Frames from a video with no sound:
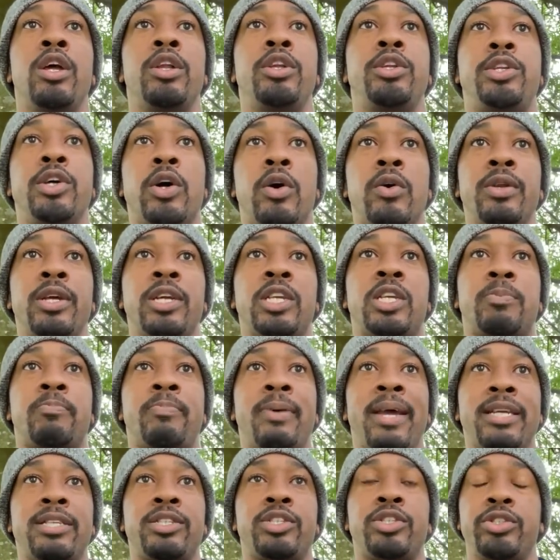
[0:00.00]
Don't
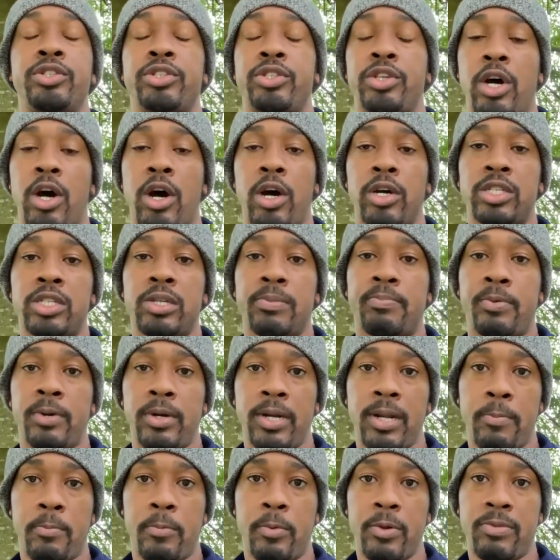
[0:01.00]
expect your dog to
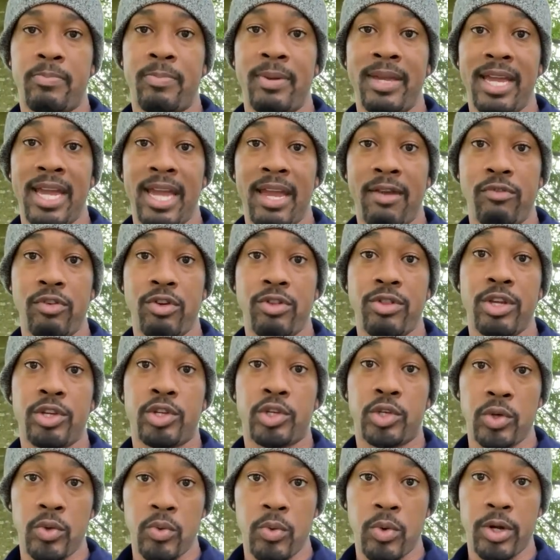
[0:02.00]
put up with behavior
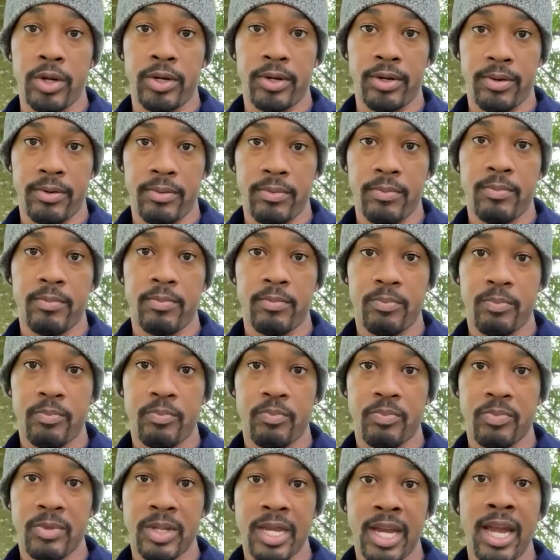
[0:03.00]
that you wouldn't.
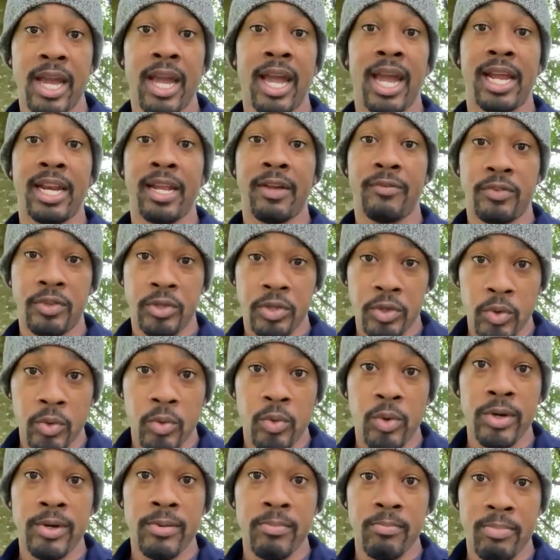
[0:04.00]
And if you
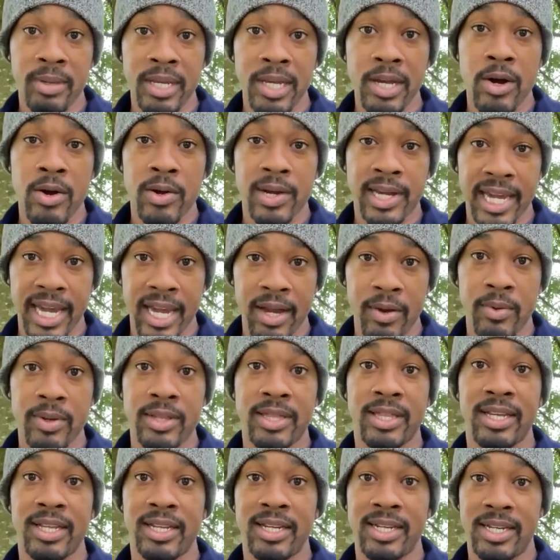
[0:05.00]
wouldn't be okay
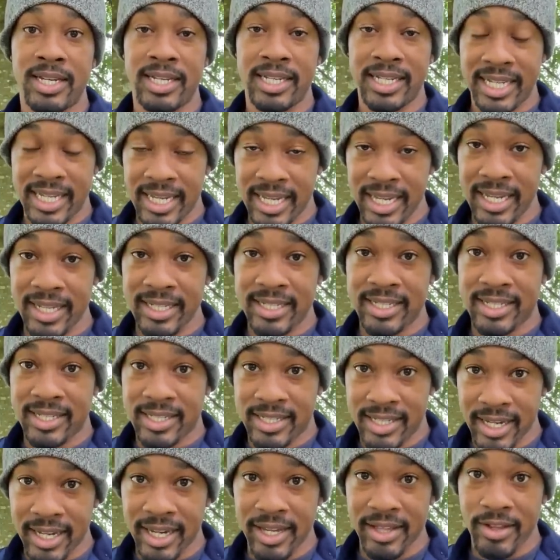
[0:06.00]
with a kid
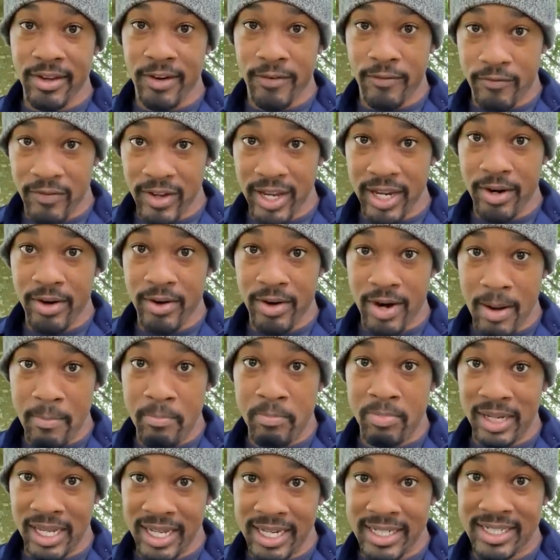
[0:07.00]
sticking their finger
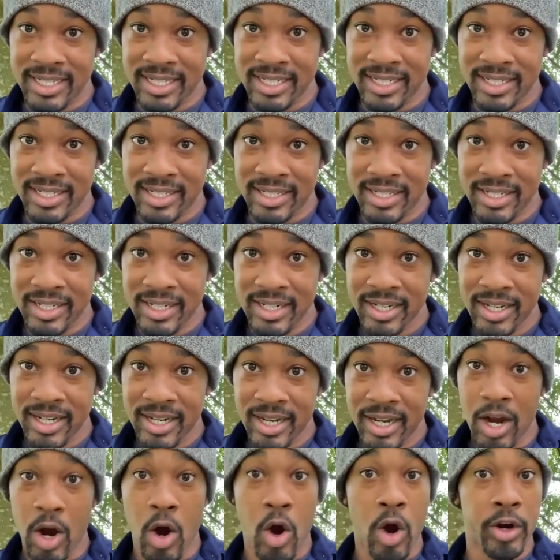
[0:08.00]
up places
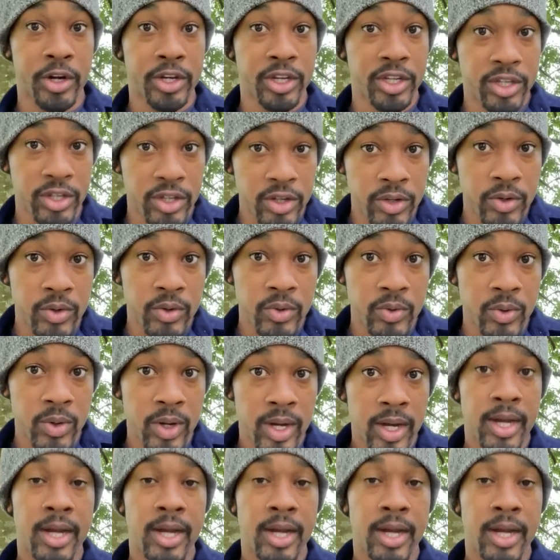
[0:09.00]
on you,